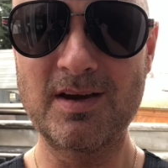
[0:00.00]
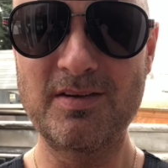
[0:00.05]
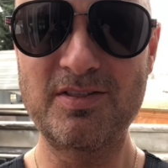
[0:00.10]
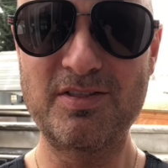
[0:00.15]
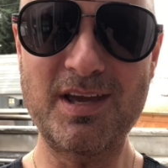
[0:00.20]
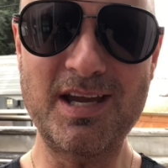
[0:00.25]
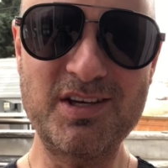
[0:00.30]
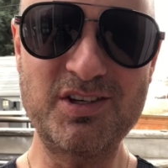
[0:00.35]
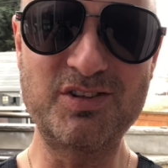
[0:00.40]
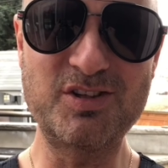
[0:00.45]

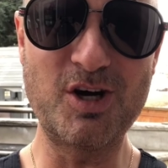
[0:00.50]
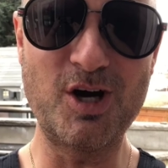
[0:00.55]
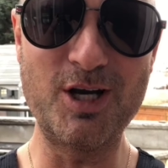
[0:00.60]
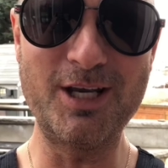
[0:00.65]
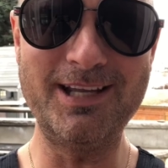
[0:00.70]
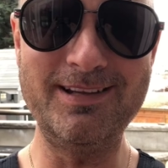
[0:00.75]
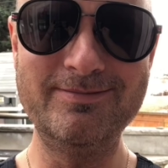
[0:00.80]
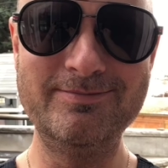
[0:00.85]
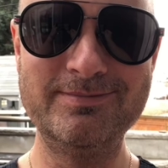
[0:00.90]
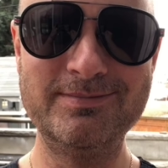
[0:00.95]
Thanks,
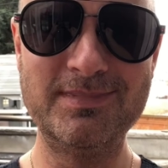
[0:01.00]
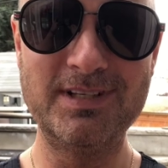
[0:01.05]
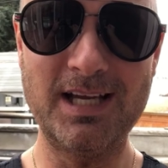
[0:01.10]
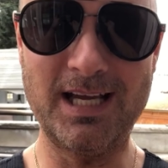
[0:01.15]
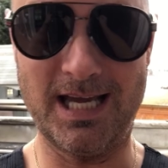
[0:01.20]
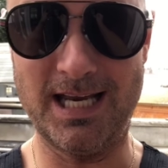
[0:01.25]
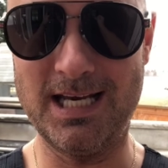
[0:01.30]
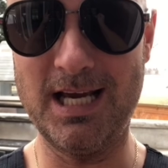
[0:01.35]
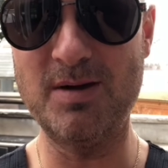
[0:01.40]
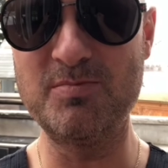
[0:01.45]
Connie.
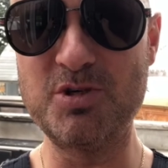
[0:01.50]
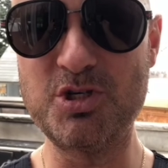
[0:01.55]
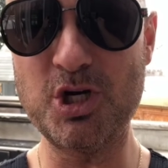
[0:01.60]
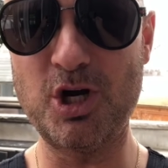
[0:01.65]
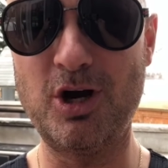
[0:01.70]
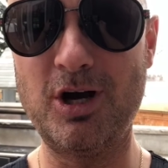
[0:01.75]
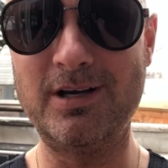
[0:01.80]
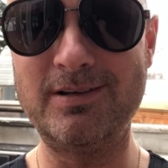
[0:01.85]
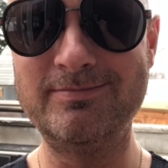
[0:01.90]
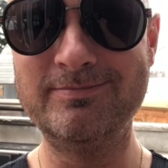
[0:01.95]
And I'm
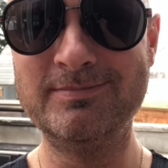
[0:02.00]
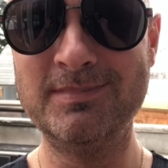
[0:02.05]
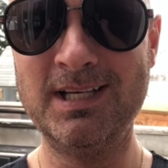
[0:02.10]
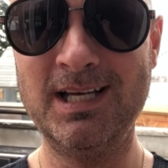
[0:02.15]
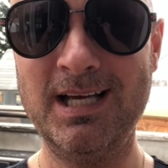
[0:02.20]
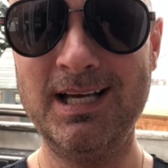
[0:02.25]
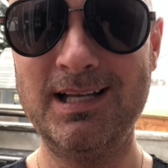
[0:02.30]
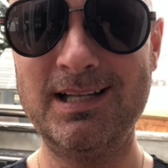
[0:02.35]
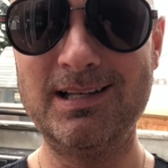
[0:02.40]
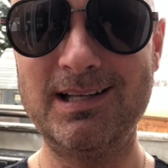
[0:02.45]
John.
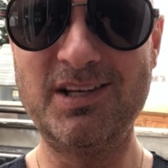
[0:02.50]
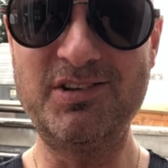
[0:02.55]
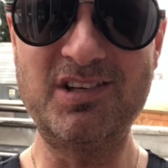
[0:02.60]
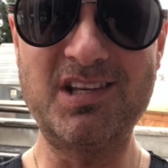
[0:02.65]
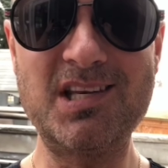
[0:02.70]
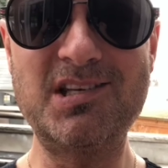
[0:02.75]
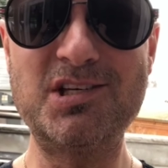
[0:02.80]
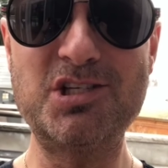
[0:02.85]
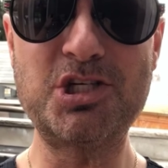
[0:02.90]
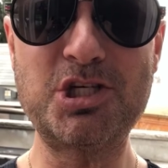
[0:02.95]
Let's
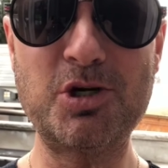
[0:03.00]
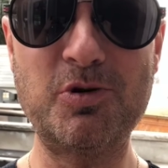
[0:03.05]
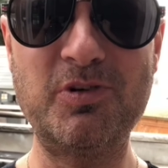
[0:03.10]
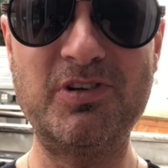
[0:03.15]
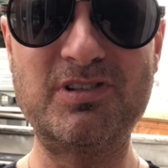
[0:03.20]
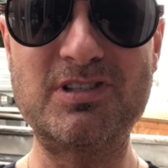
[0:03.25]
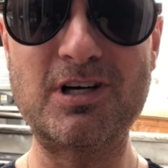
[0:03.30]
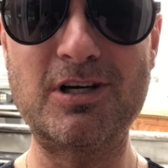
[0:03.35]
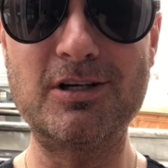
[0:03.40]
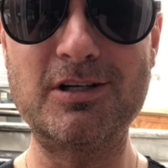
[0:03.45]
get this show
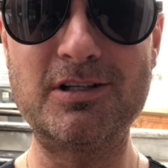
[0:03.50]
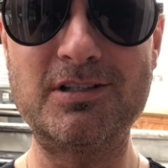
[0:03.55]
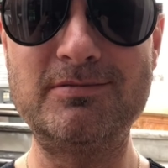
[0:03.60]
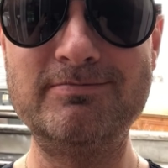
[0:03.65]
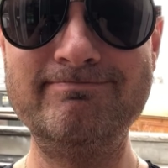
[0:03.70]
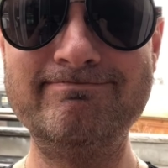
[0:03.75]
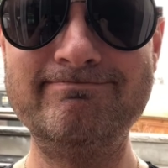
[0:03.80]
started.